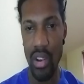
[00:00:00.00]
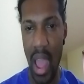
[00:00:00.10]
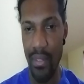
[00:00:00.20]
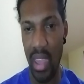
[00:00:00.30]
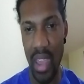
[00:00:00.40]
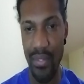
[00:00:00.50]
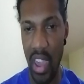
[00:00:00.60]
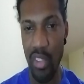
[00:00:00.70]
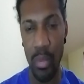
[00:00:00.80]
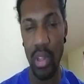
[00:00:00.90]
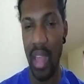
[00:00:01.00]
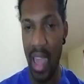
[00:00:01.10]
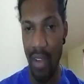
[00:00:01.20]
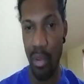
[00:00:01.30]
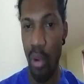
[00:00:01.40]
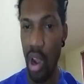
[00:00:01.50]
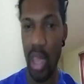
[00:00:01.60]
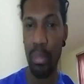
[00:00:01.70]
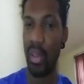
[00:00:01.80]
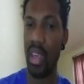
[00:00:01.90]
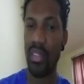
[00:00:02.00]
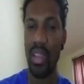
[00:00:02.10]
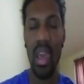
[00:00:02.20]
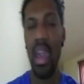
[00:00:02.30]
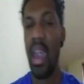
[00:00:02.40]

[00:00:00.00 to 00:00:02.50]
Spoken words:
navigate Facebook, they have a marketplace.